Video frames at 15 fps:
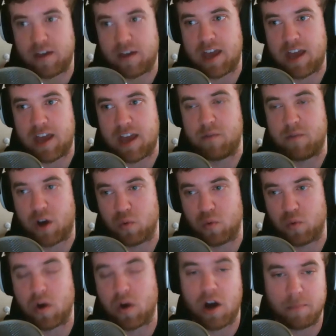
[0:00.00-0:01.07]
em- uh,
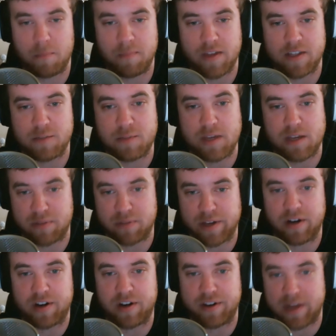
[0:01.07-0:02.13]
ROM that's being
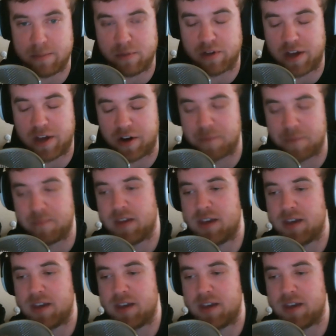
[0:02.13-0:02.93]
played on emulator.